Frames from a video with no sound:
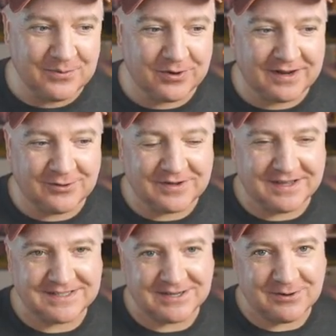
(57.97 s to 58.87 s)
We're going to look
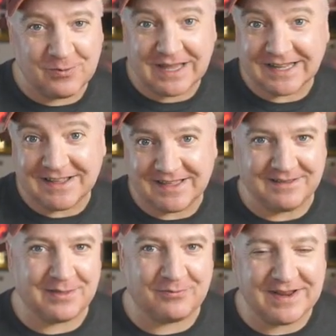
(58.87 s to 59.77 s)
at Wheatley,
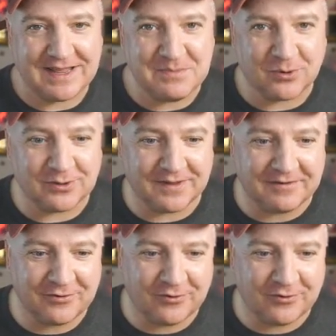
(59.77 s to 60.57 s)
the 3D model that I've